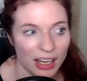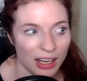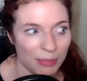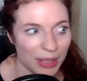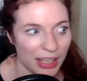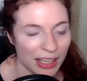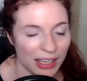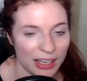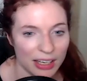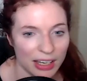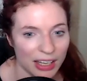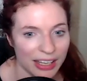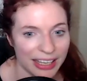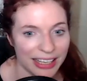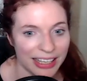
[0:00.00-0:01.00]
in
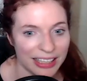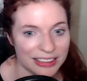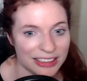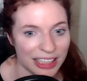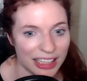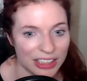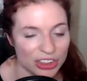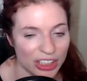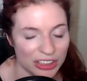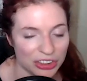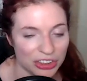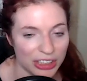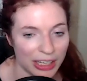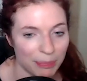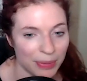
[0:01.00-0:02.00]
insane
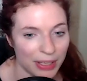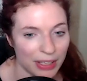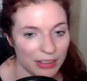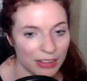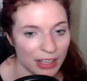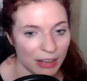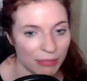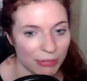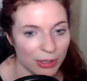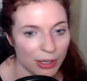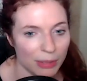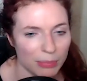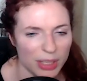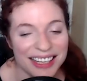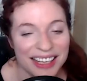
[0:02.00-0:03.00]
chess champion to get
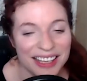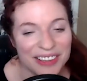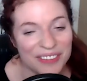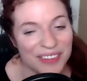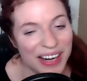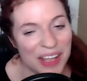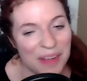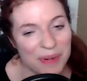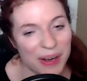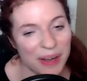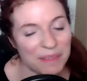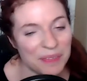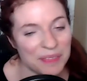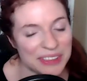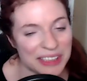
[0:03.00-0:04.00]
from. Like the ready
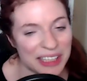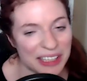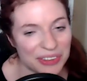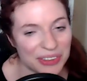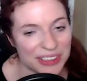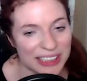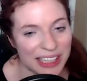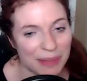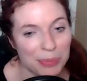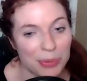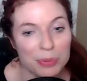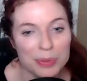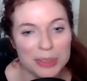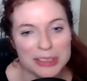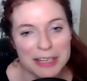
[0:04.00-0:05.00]
problem is another
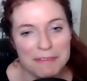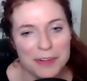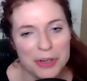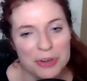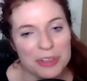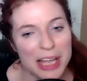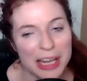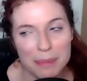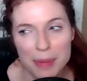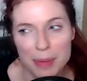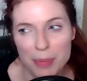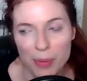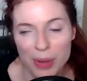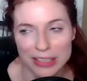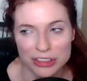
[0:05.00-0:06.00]
example, because I figure a lot of
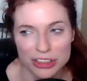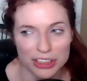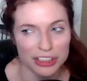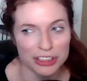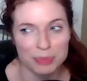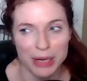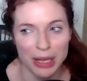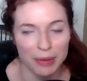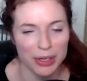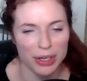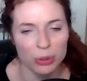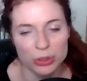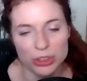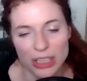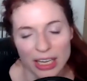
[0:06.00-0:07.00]
people watching this probably
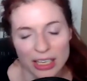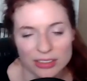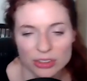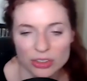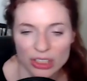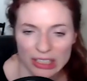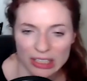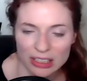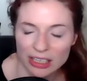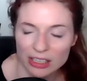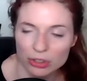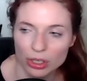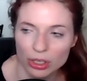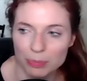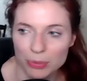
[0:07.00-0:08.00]
know chess, so they can like
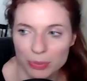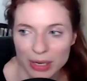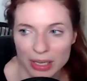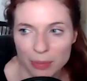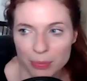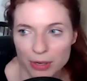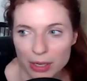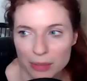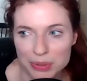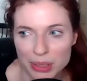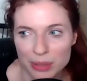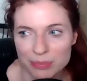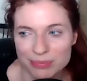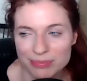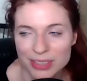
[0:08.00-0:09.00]
look up the ready
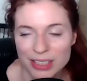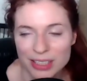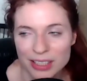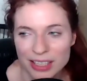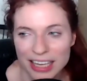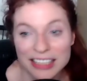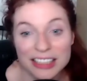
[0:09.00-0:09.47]
problem and the